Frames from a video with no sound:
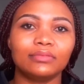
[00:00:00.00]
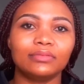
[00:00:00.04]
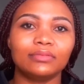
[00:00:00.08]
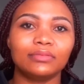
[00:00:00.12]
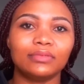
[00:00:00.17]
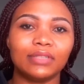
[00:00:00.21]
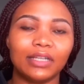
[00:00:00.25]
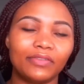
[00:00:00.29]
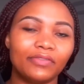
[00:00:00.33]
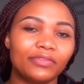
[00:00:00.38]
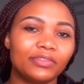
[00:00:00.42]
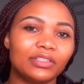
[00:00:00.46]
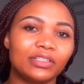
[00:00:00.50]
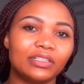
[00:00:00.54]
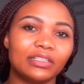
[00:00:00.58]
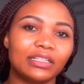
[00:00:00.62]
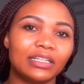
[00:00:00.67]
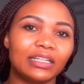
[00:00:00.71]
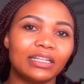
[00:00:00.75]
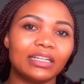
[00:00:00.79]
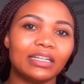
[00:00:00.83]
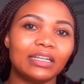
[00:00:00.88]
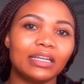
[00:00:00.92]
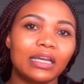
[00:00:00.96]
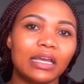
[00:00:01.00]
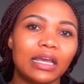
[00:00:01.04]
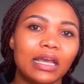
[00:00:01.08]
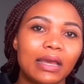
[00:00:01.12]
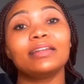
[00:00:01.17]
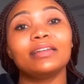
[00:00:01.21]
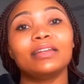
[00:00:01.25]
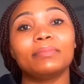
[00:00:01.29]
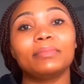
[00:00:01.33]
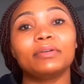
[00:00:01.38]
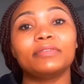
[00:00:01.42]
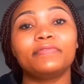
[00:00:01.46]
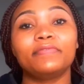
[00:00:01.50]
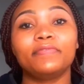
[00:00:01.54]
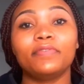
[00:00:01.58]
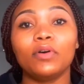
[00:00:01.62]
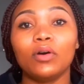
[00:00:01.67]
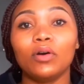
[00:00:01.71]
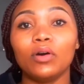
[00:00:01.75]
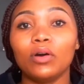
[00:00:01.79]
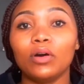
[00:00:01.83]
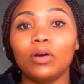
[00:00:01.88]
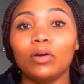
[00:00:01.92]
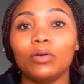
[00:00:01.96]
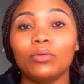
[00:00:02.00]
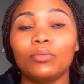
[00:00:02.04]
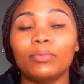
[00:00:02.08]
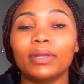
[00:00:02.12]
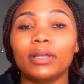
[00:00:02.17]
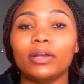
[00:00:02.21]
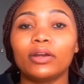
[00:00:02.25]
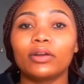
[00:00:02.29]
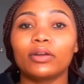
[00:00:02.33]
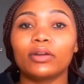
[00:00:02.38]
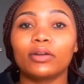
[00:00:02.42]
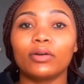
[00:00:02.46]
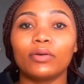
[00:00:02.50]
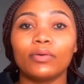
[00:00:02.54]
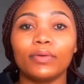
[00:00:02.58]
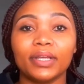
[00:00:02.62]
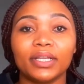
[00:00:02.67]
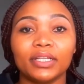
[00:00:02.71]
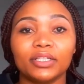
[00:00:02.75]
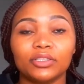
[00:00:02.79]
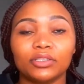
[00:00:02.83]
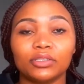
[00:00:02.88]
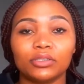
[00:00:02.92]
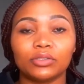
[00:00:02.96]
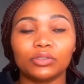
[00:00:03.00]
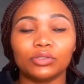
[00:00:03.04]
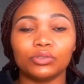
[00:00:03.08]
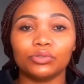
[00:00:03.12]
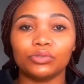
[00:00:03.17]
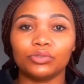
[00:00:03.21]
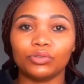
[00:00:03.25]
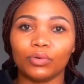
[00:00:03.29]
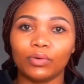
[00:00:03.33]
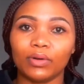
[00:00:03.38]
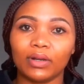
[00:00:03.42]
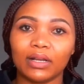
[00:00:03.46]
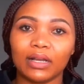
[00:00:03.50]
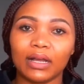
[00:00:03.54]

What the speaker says: Definitely. Number 4, we are going to talk